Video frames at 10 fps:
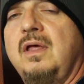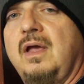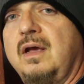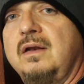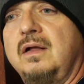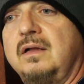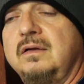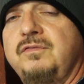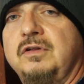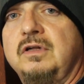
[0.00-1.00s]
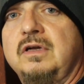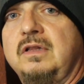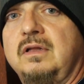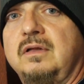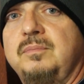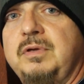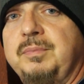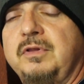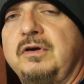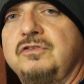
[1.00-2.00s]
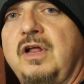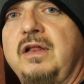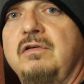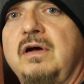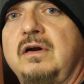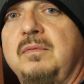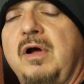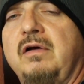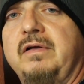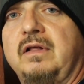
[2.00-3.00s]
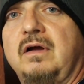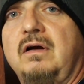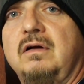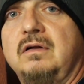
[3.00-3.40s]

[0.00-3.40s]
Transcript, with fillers: And uh, if you look in the people that are standing around and admiring the car,